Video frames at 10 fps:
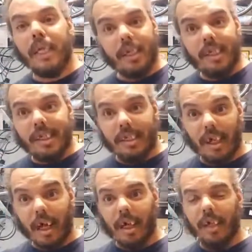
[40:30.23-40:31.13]
Because
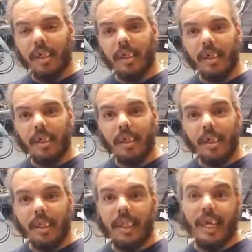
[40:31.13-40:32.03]
it's not.
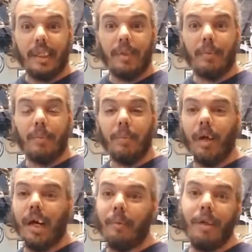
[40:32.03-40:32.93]
That's
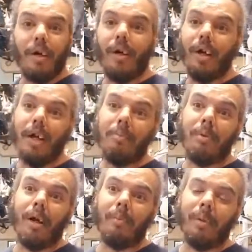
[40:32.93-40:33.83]
why we all
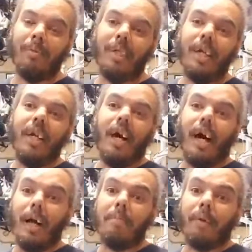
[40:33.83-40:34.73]
have problems.
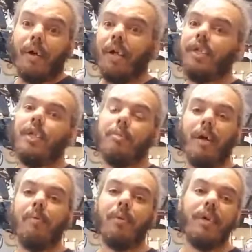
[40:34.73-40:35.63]
I
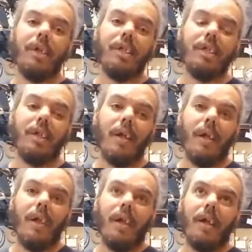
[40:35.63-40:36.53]
process my voice
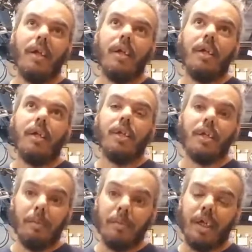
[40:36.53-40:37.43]

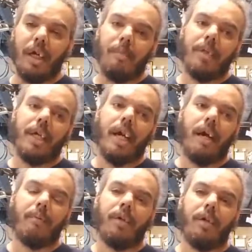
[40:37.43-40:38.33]
sometimes
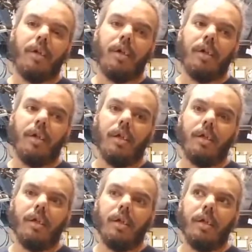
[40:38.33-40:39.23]
after
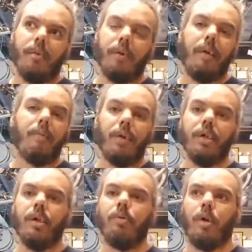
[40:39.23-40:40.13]
when I
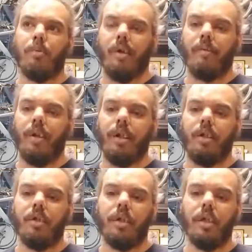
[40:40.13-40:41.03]
voice over on my
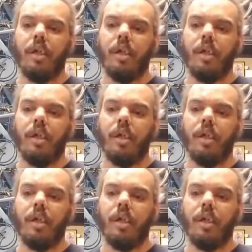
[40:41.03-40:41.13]
videos.